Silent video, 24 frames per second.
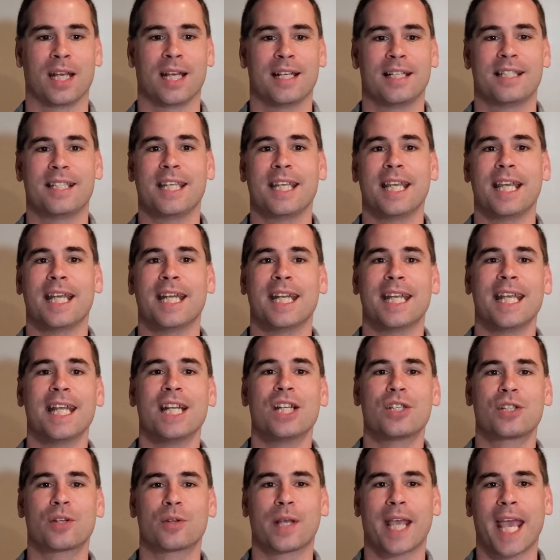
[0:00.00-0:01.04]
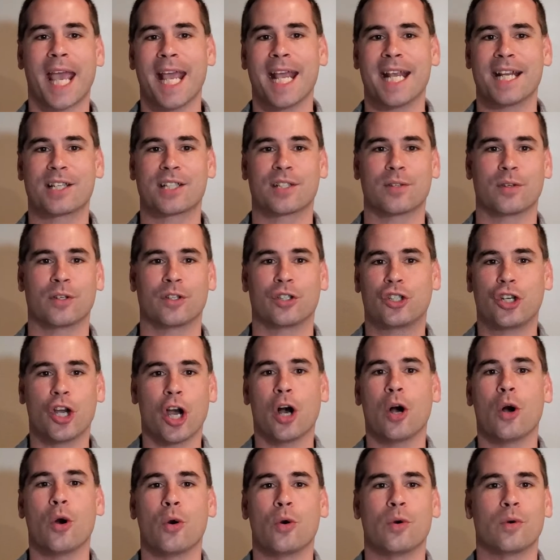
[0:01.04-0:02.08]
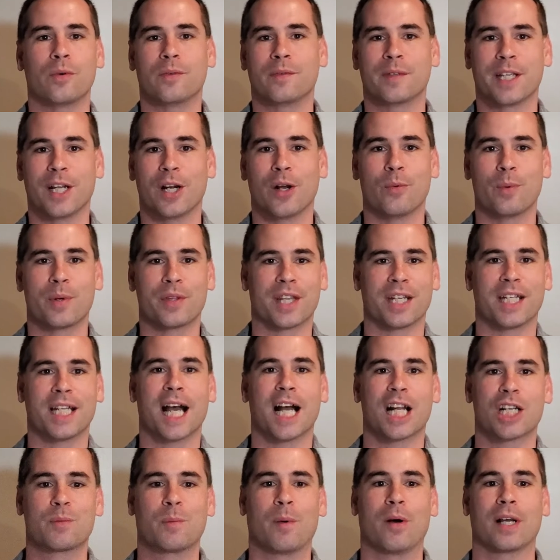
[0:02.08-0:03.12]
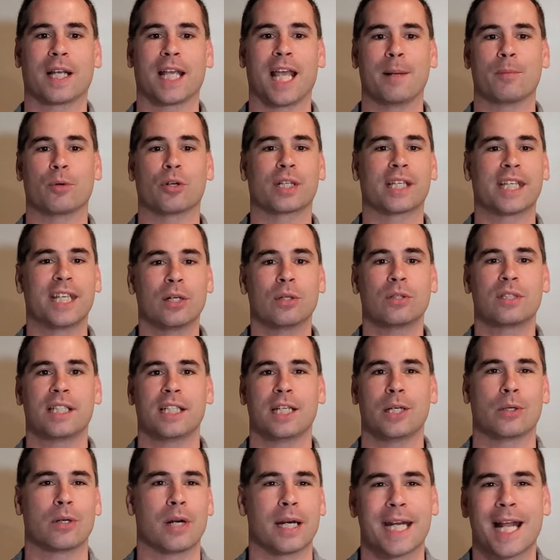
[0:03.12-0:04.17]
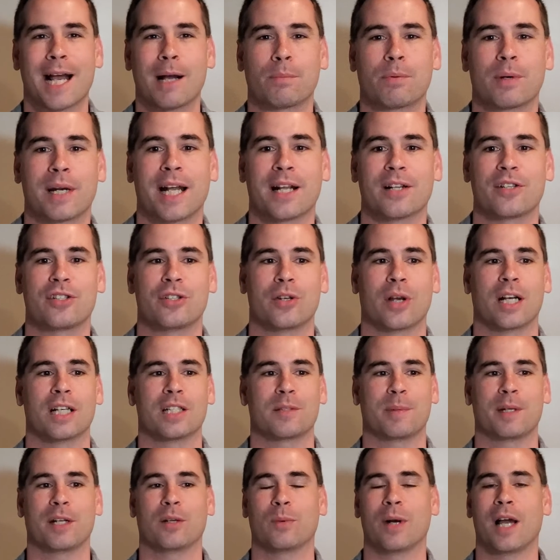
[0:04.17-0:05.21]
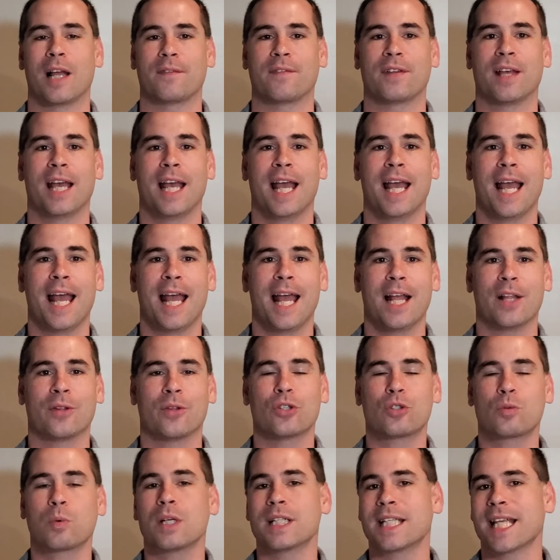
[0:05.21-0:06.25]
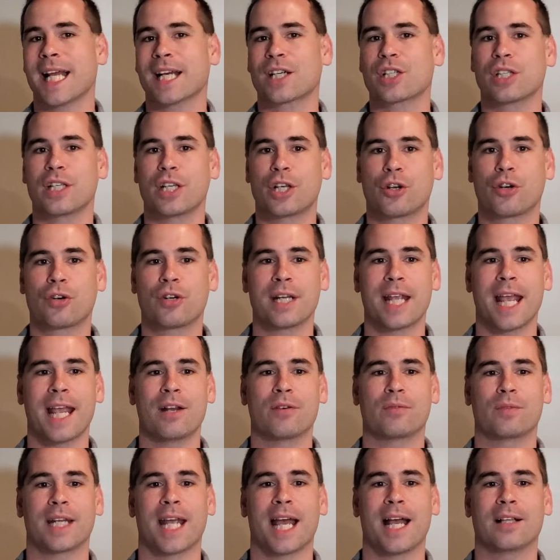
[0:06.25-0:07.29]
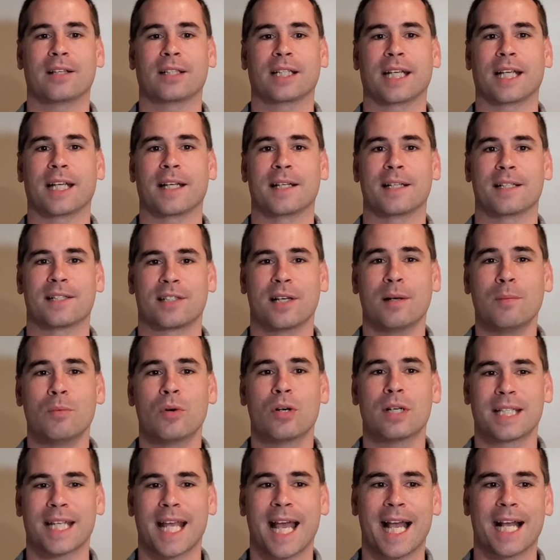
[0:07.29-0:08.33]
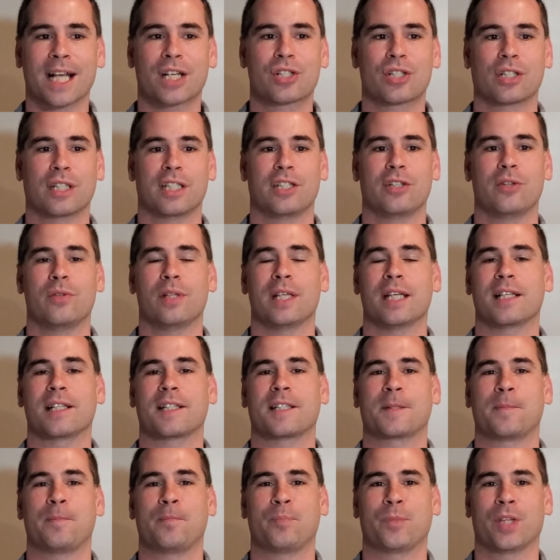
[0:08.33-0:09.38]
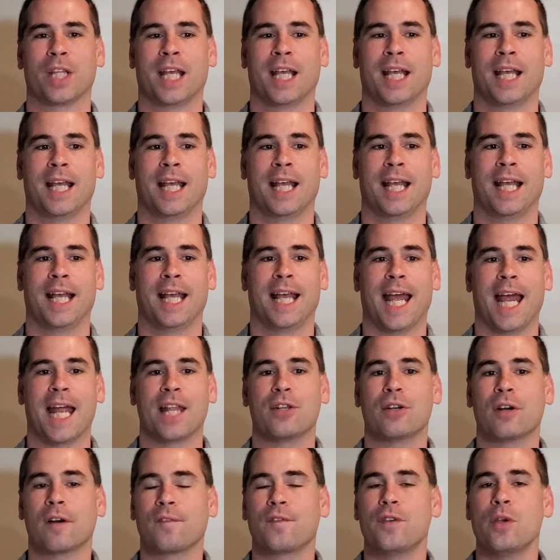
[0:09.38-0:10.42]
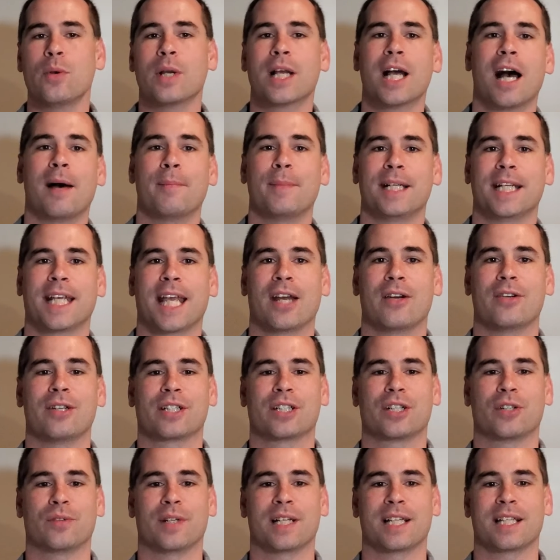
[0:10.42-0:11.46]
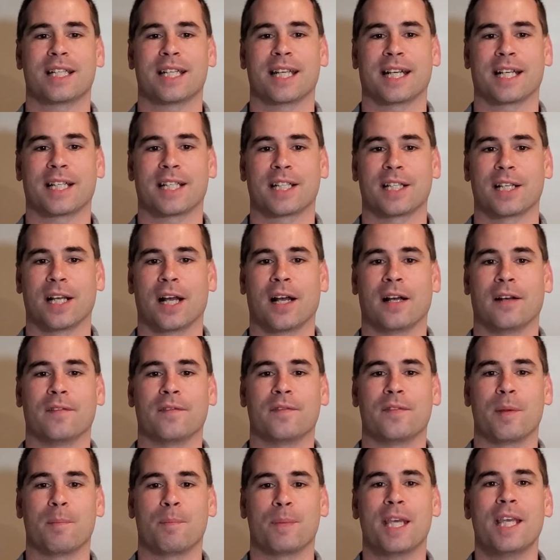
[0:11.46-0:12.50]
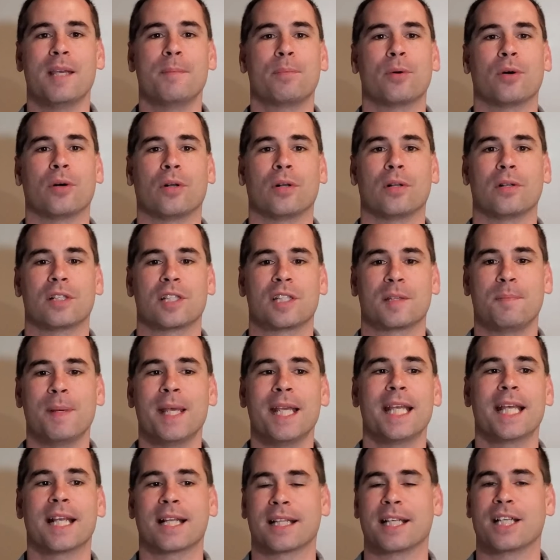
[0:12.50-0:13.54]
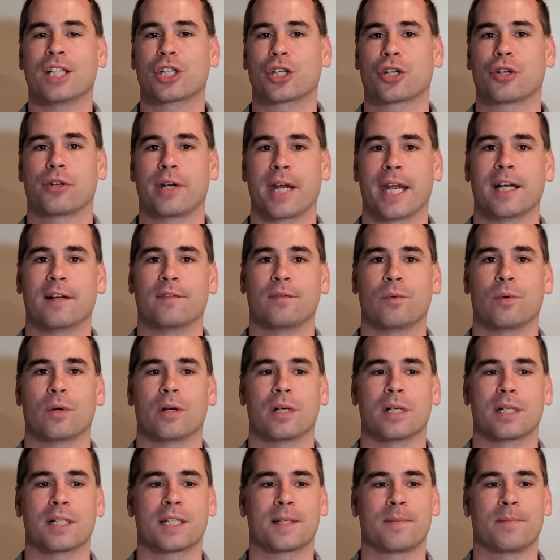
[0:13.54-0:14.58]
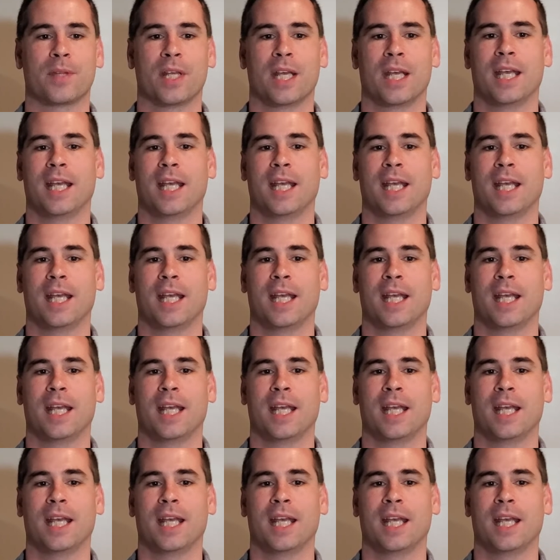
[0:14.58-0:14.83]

See, in each case, go, you know, with a dodgeball game or guilty or I now pronounce you husband and wife, those words actually create reality. Some words actually do this. And there are a few common characteristics of the people speaking these creative words.